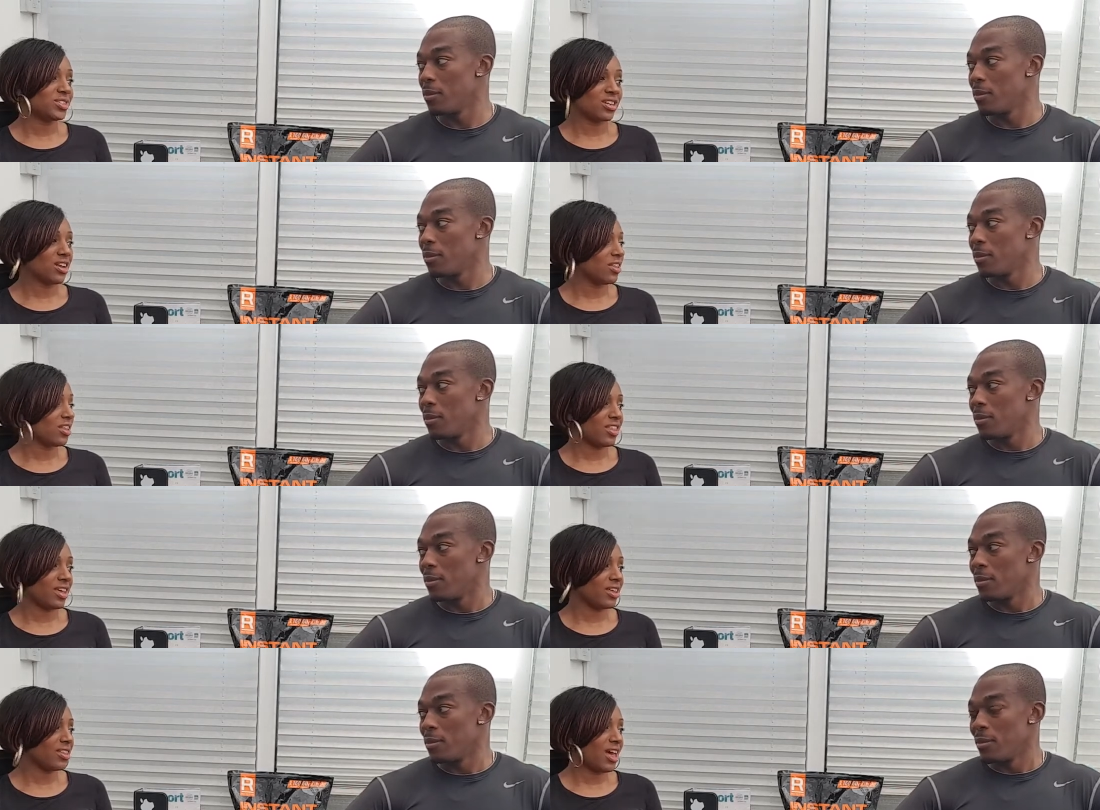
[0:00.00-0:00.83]
Speaker 1: is another
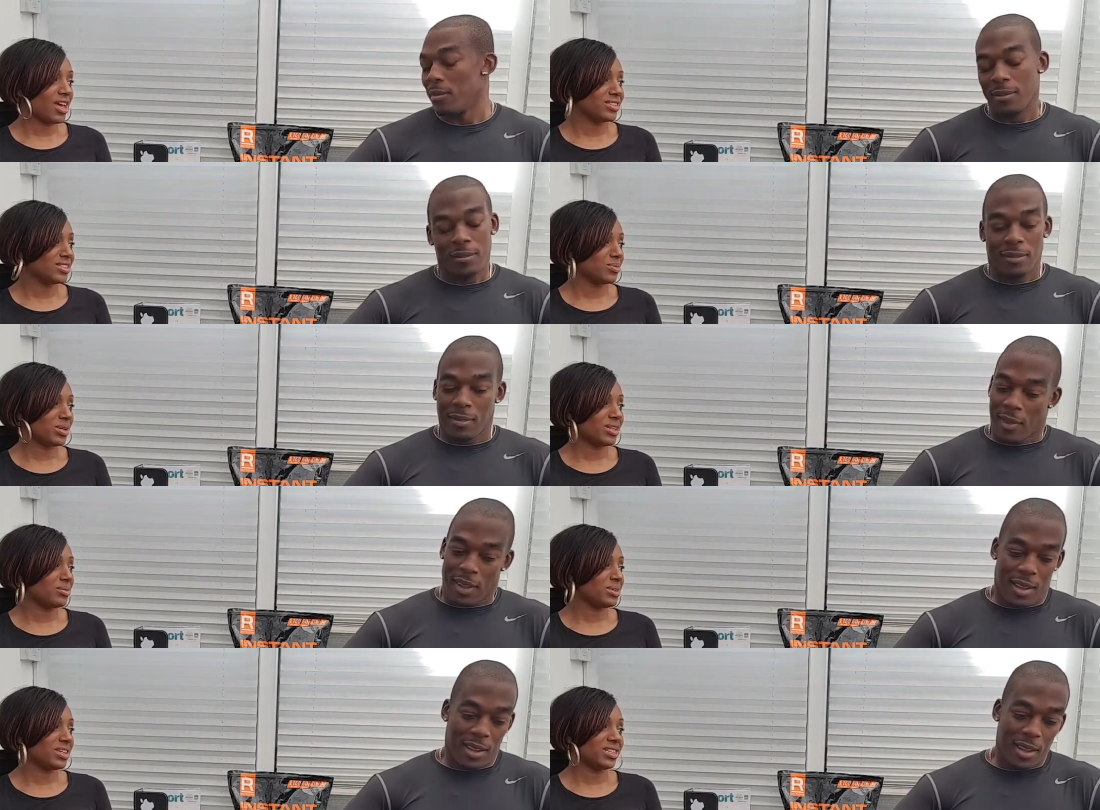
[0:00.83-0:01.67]
thing that has to be
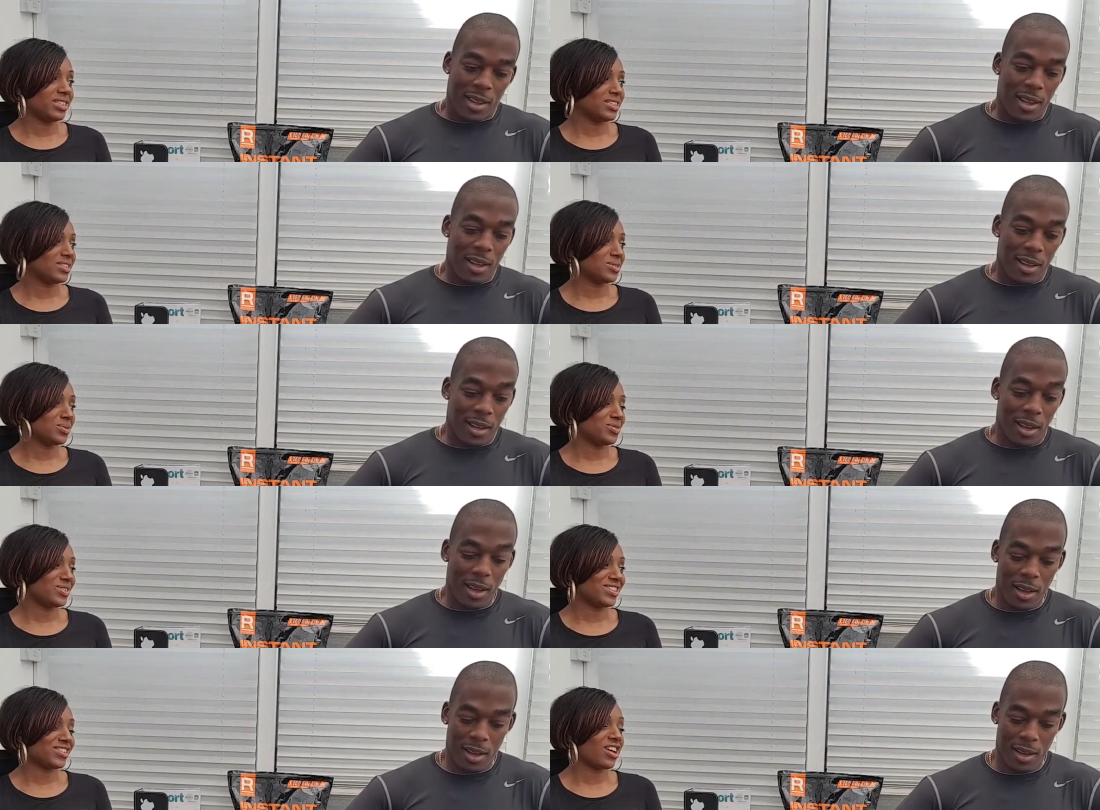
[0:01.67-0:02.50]
eliminated.
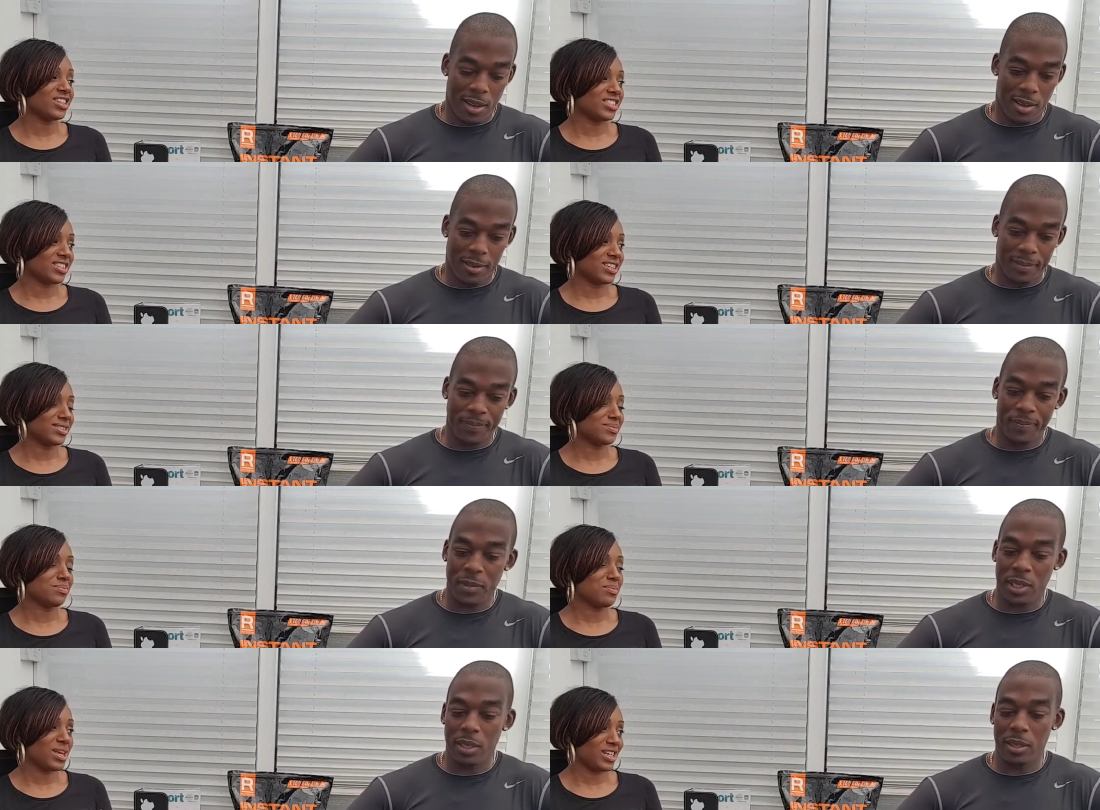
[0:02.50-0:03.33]
We've discussed this
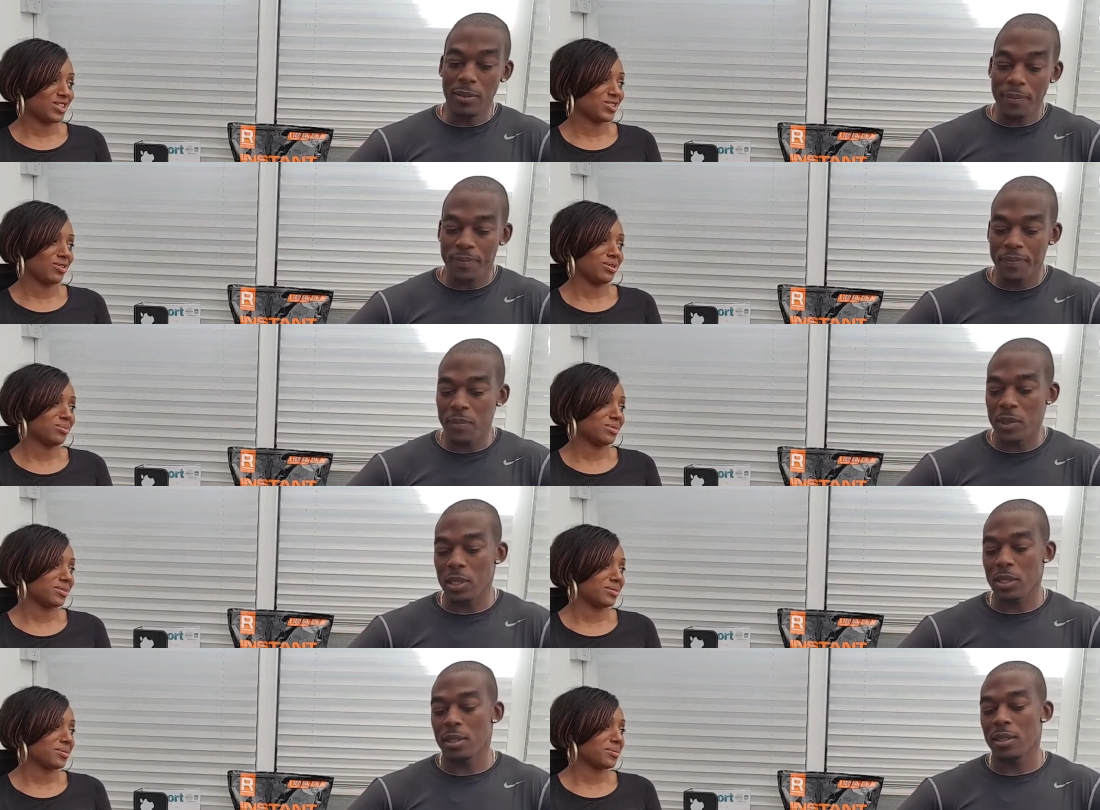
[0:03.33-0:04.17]
many times.
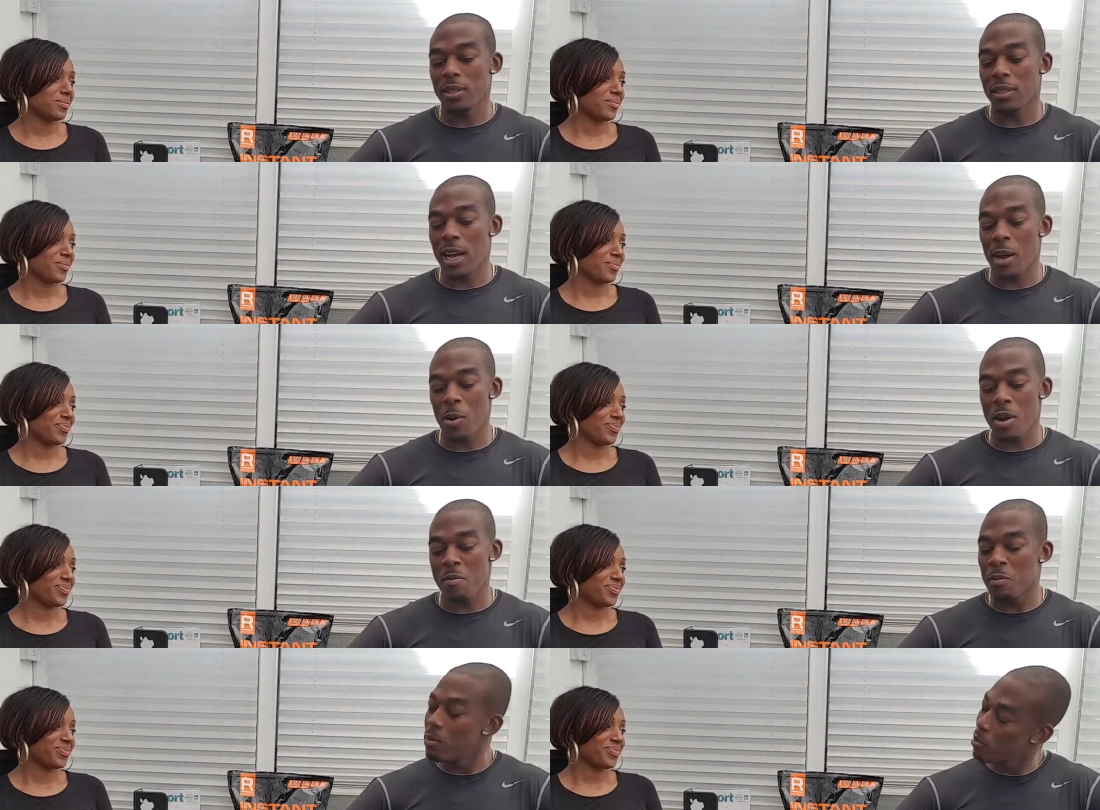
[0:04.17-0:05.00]
Speaker 2: Now,
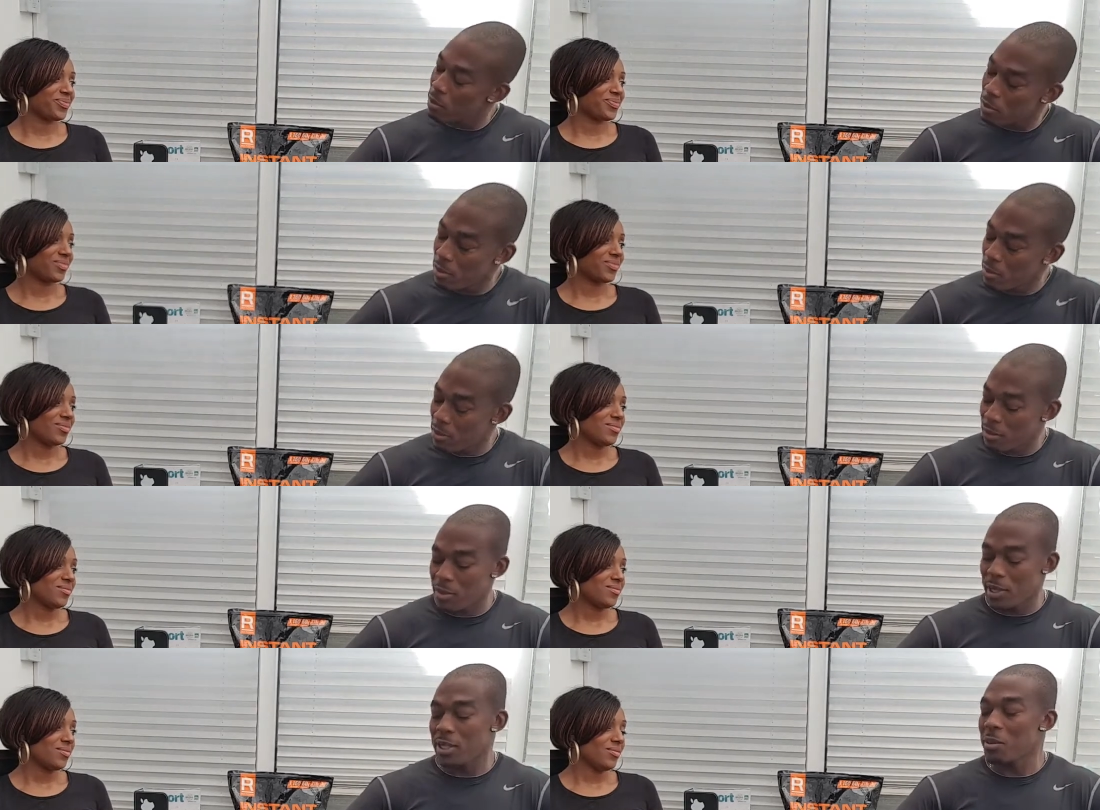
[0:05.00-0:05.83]
um,
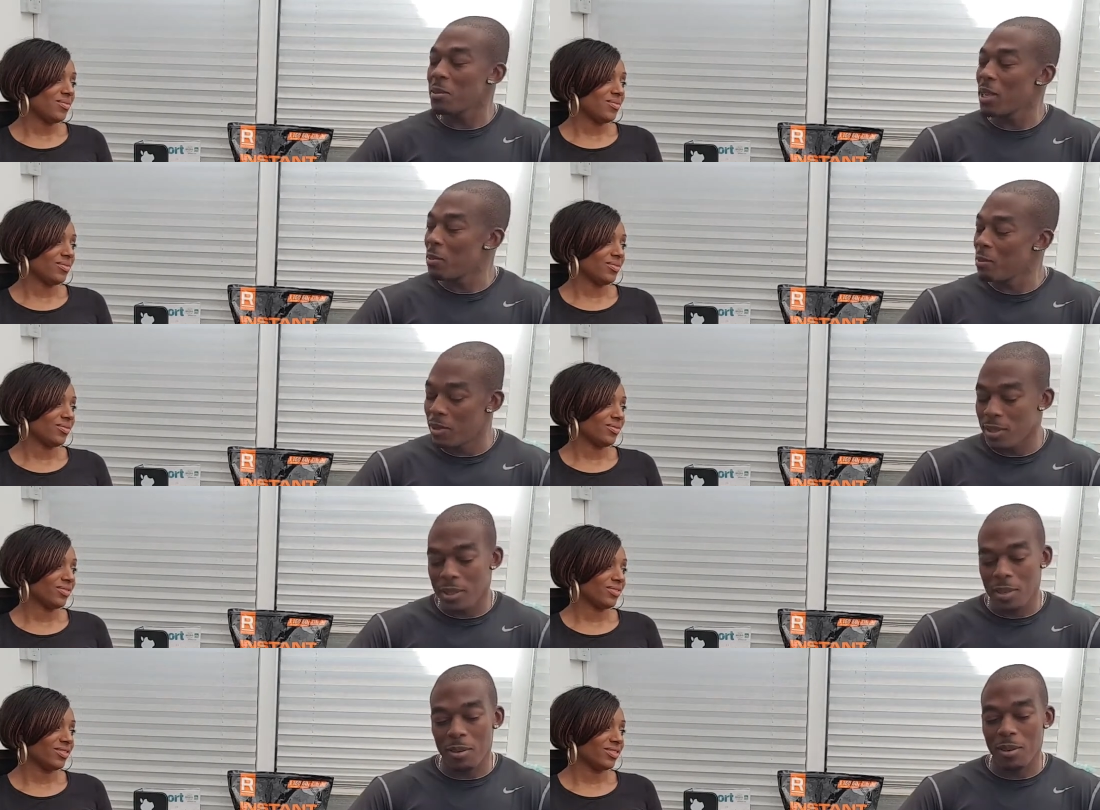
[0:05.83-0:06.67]
see,
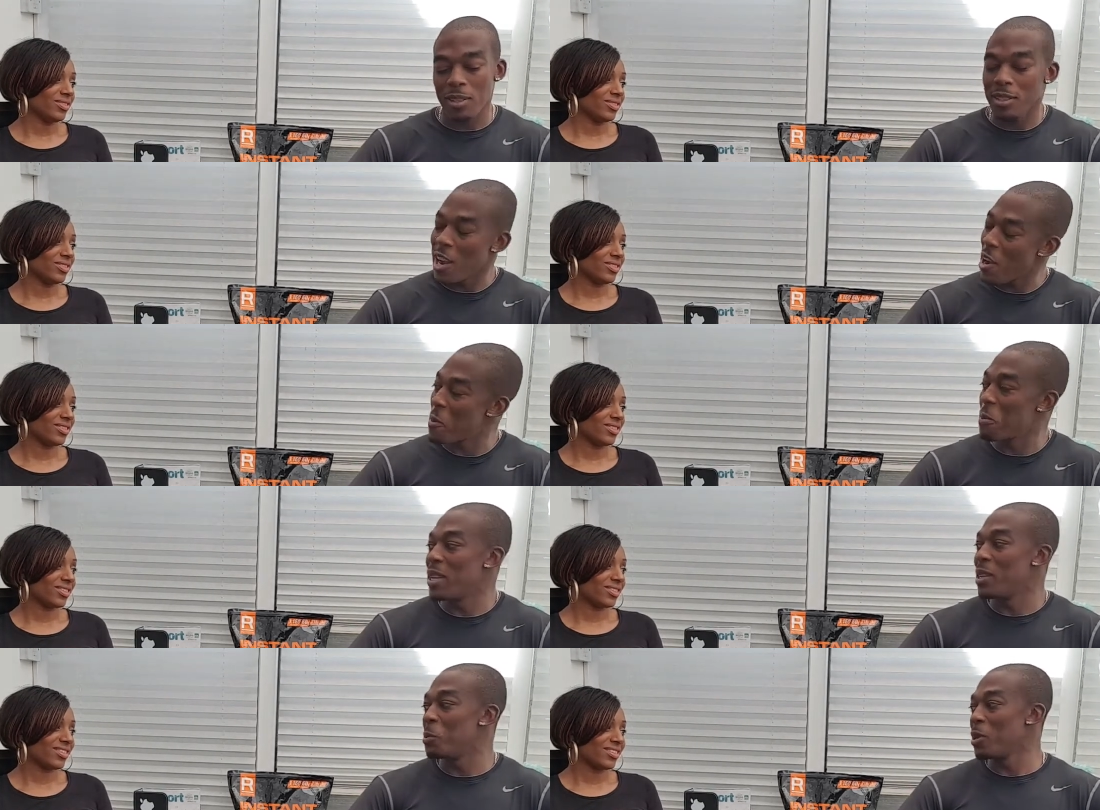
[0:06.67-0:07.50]
sometimes, you know, us
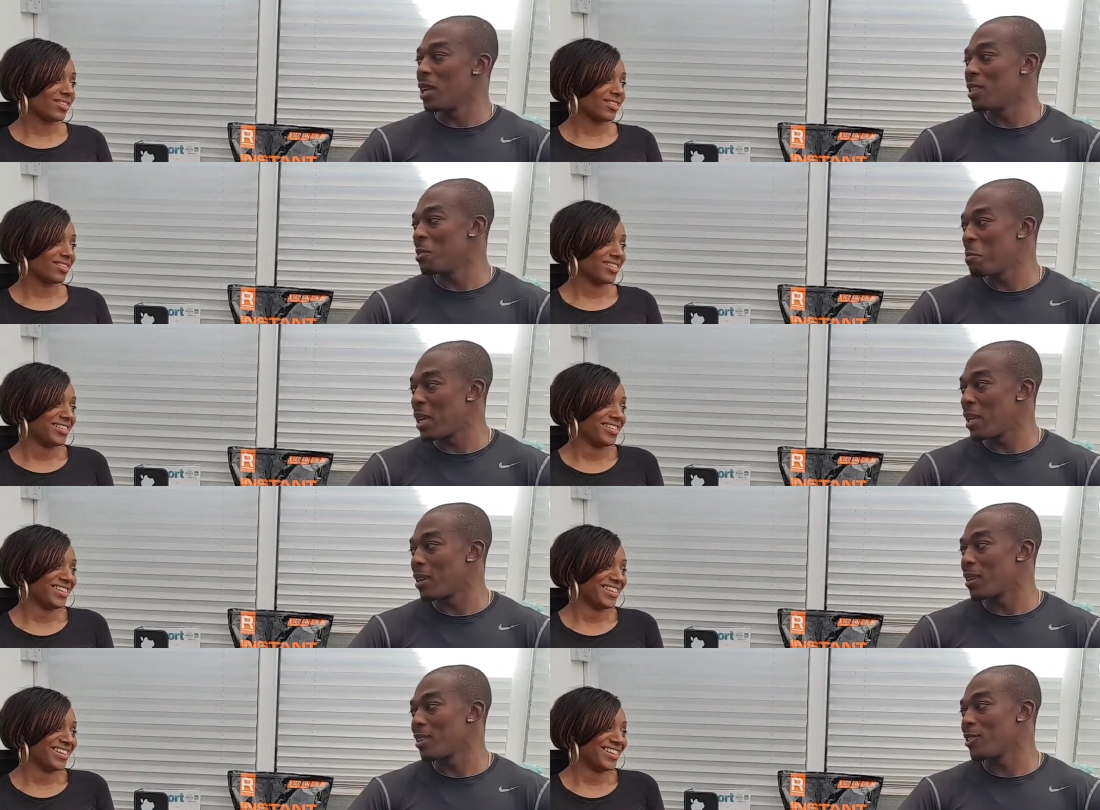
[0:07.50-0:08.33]
Caribbeans, we like to make